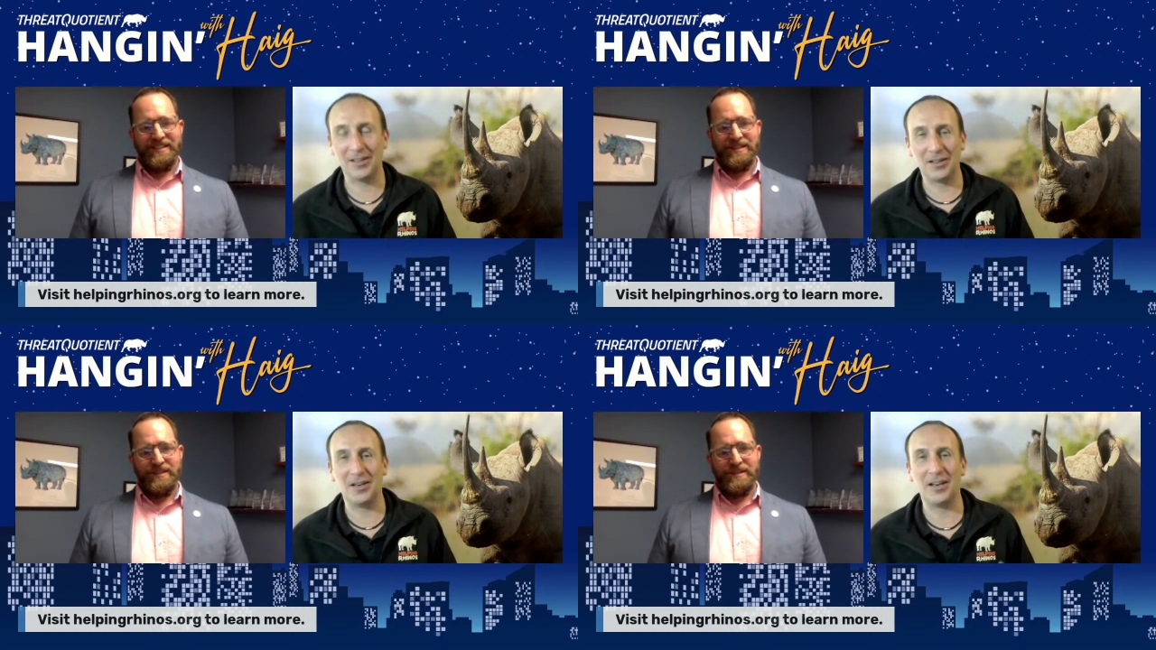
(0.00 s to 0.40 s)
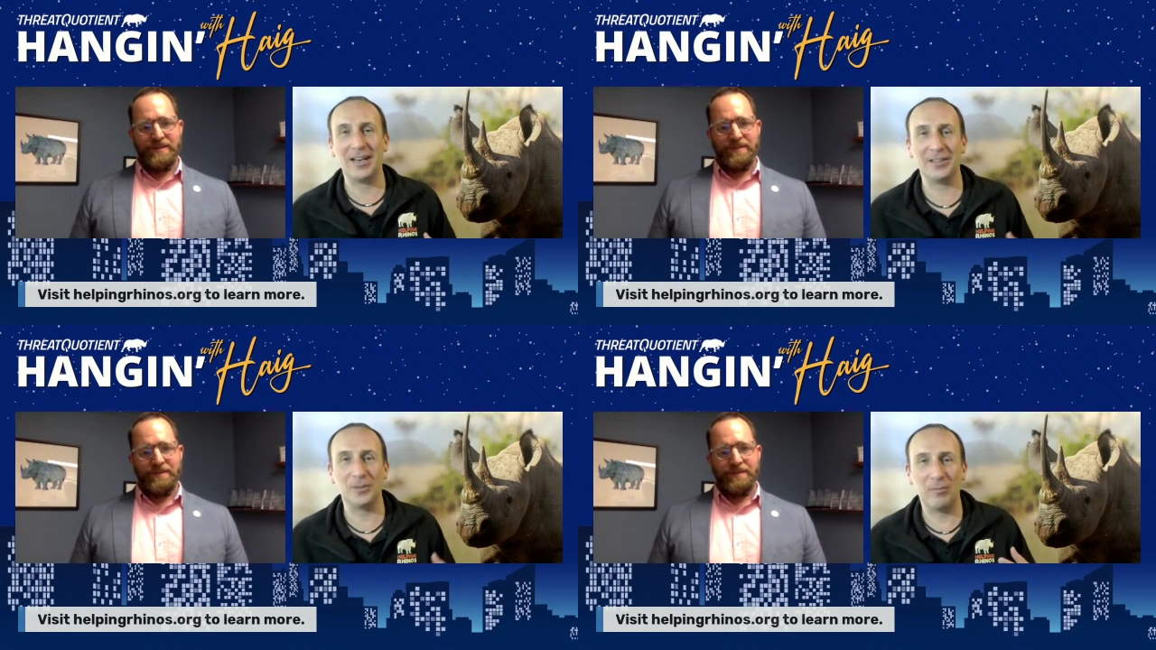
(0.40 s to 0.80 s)
Speaker 1: that, that
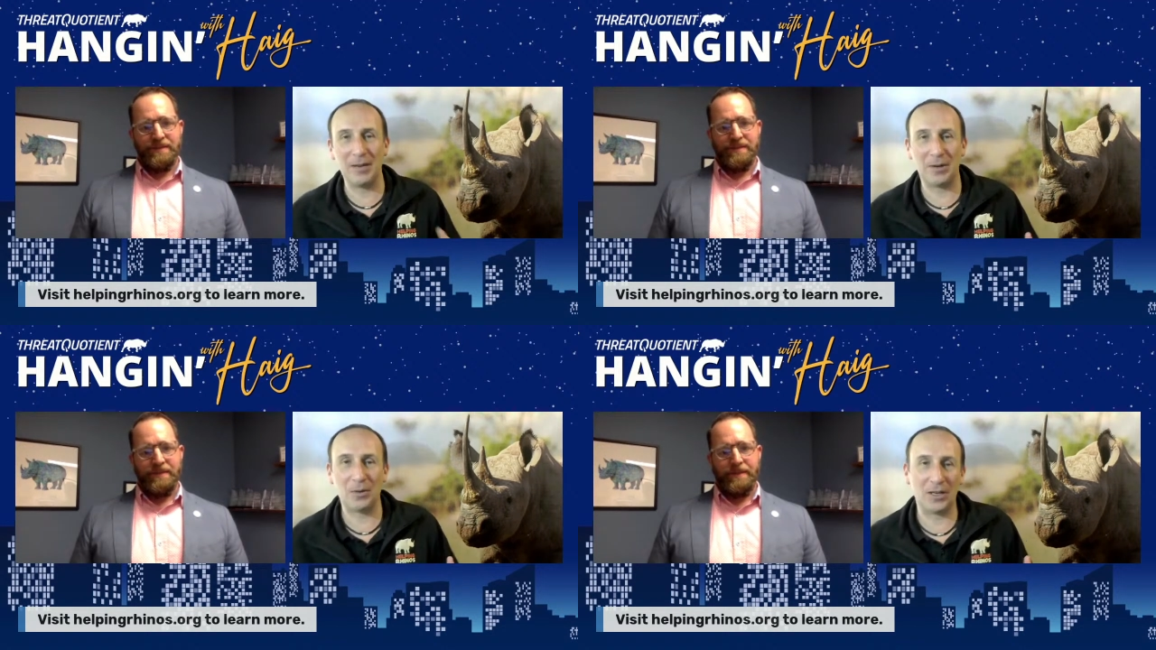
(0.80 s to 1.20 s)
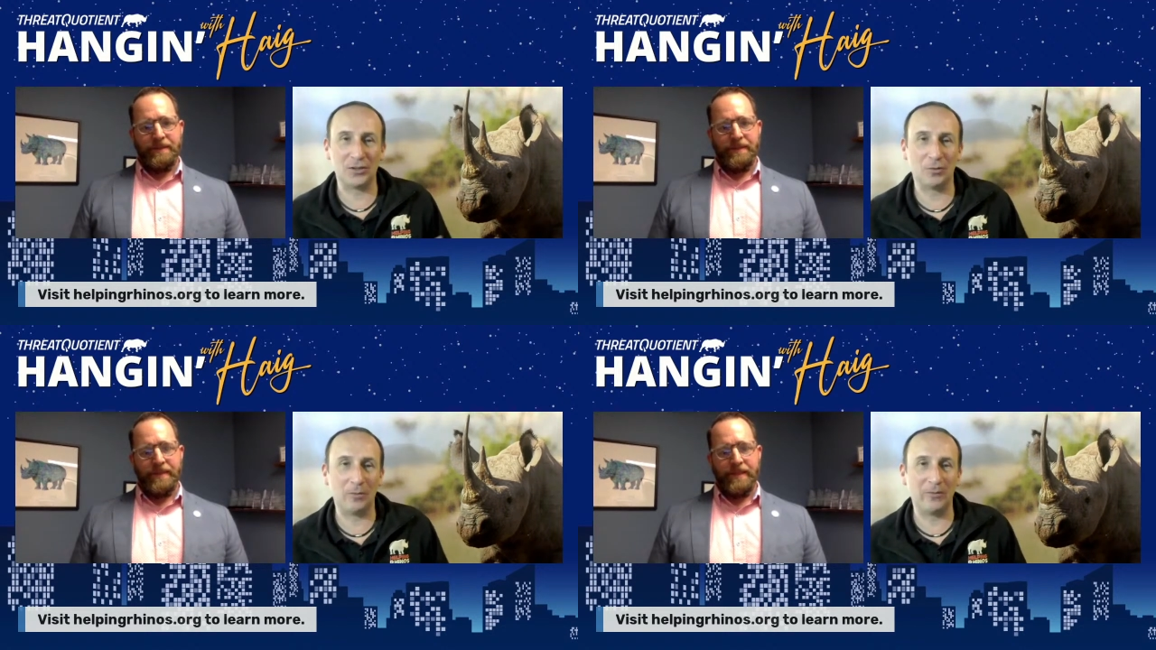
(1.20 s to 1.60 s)
isn't maybe quite
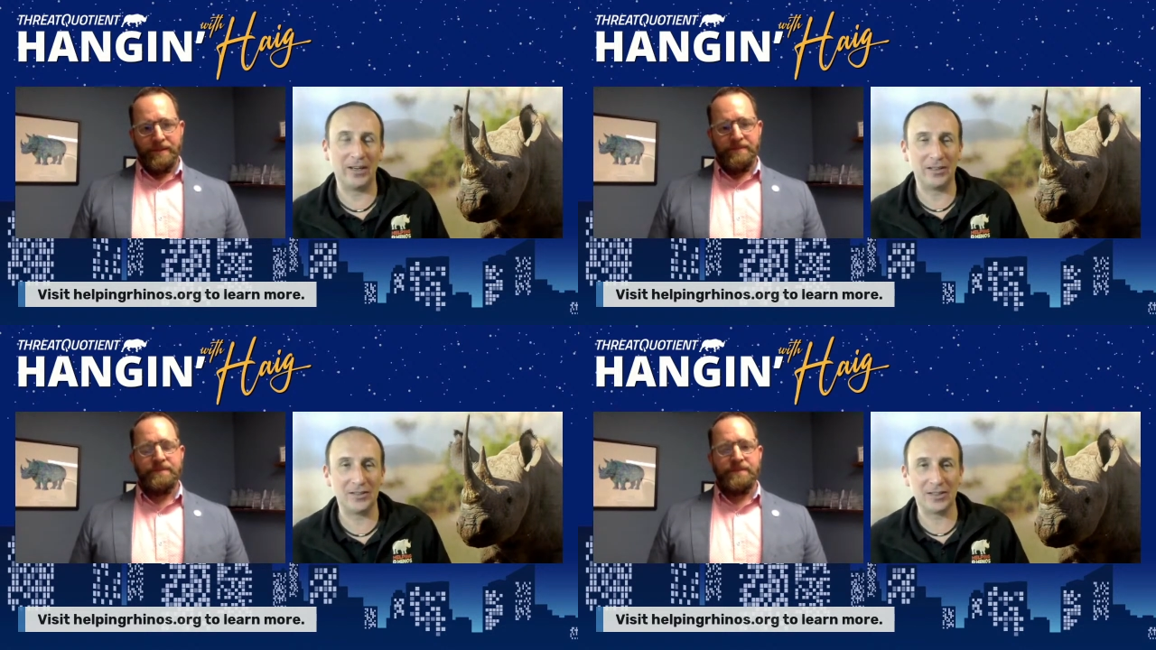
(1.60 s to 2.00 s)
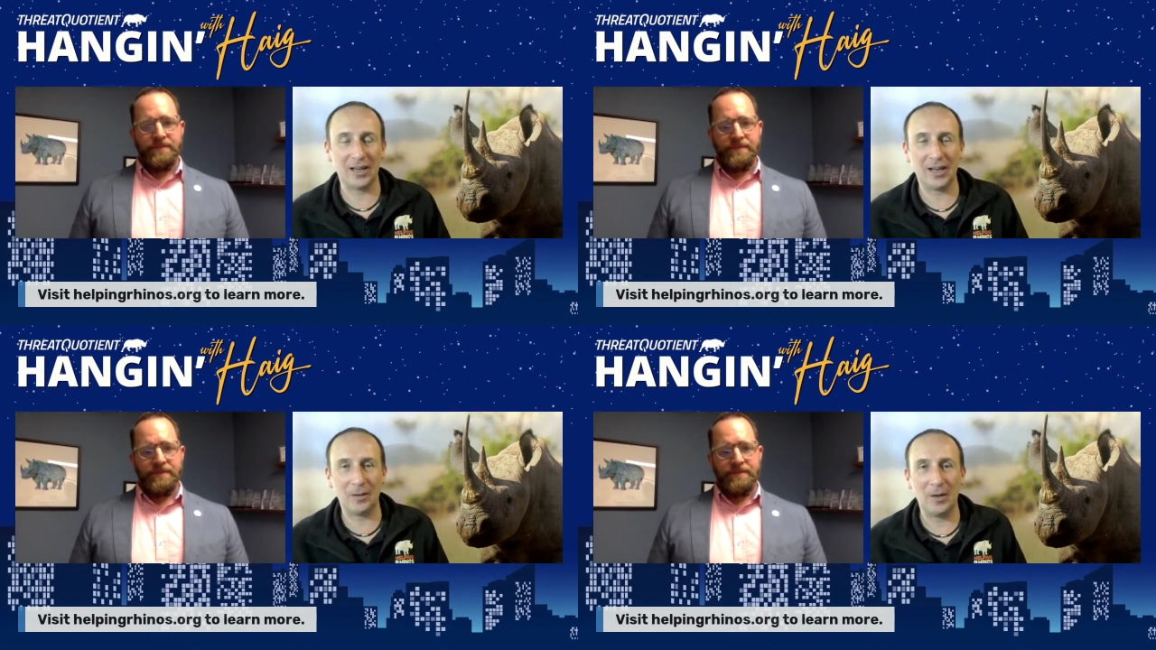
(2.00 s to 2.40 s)
so obvious,
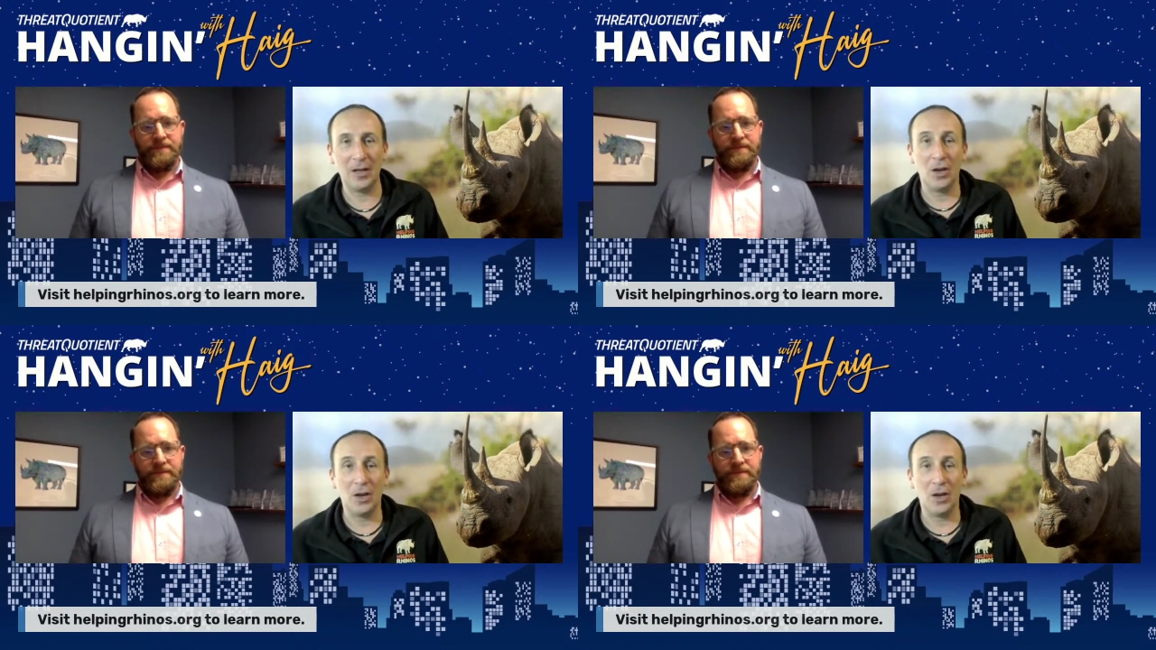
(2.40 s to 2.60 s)
um,